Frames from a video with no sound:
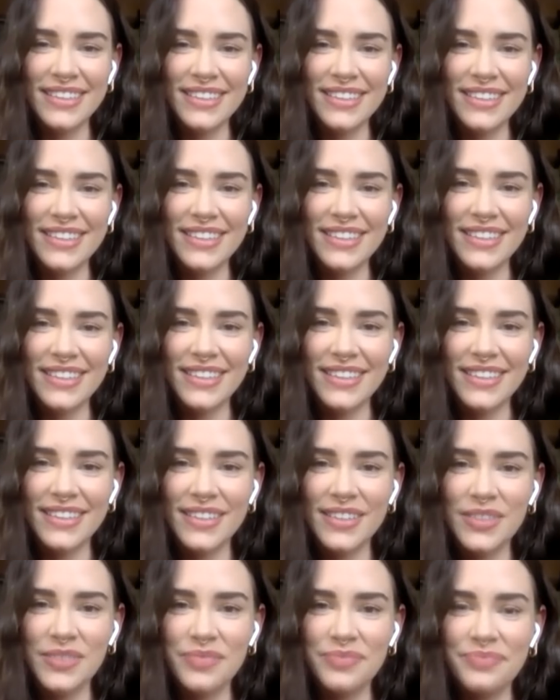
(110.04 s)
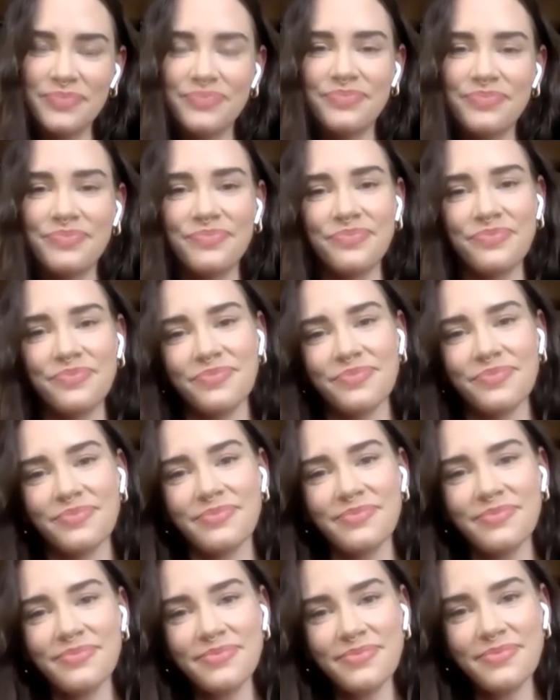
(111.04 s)

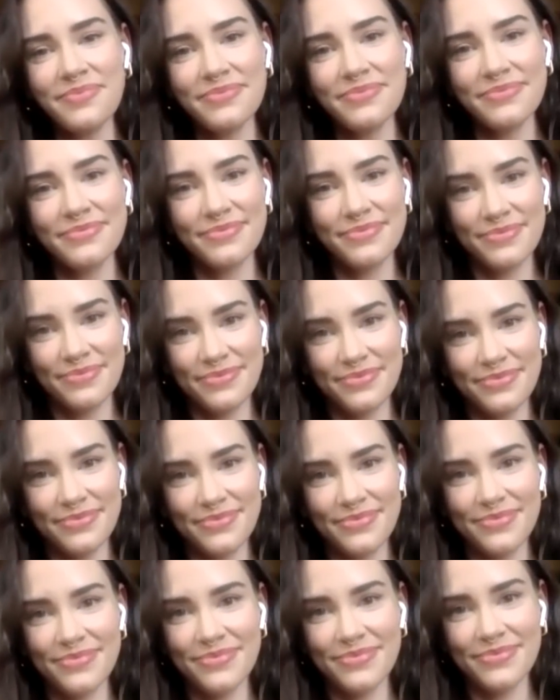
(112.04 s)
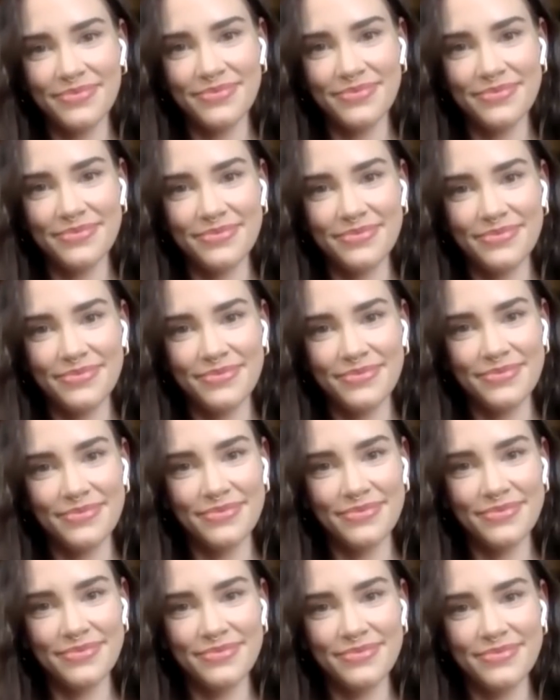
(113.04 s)

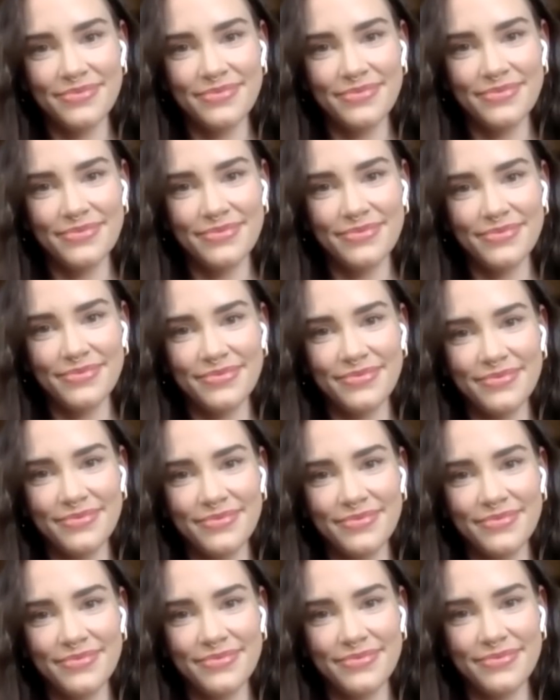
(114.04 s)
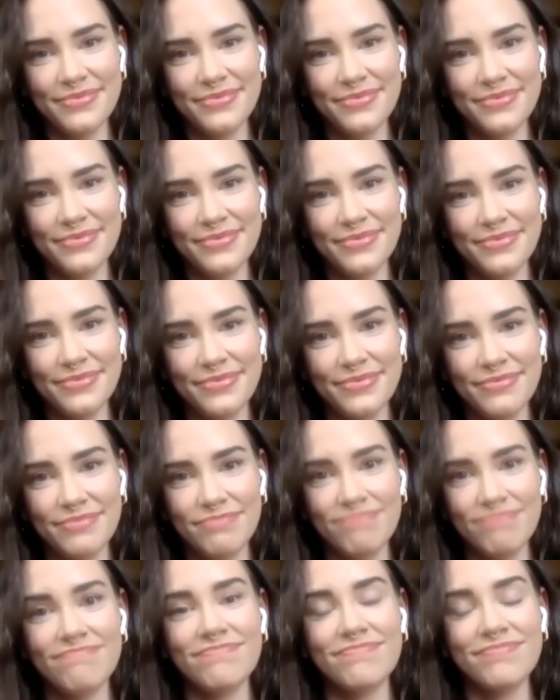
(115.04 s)

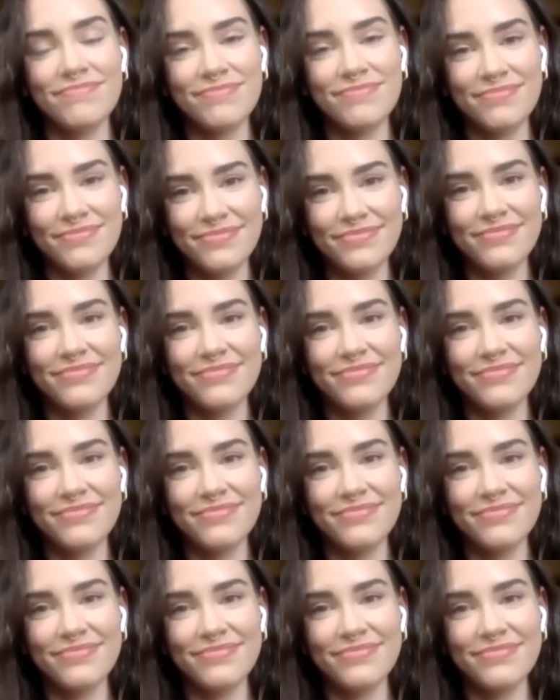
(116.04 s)
The person shown says nothing.